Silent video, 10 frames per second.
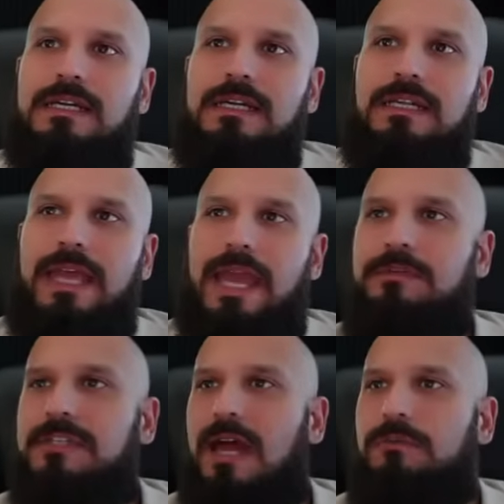
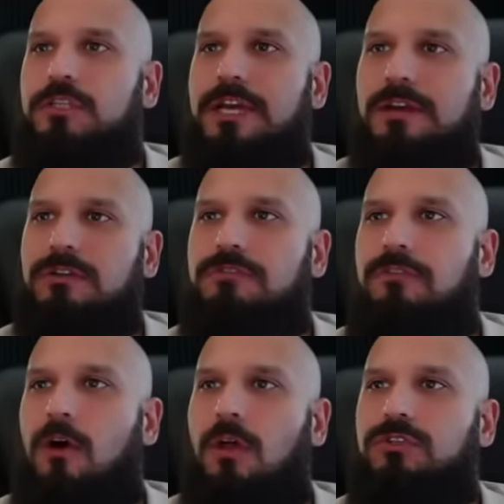GameStop shares
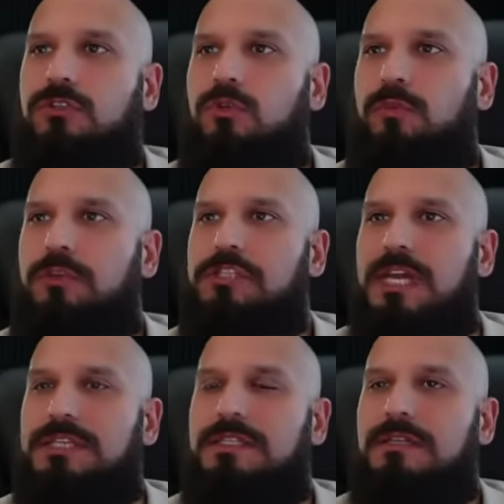fall
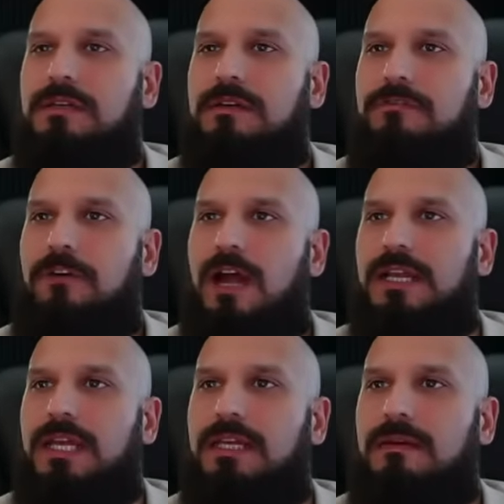2%
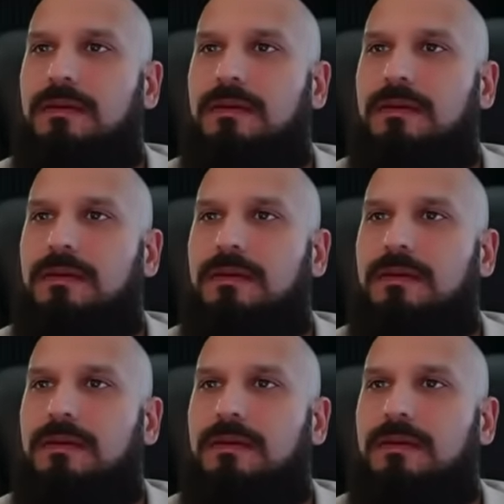Friday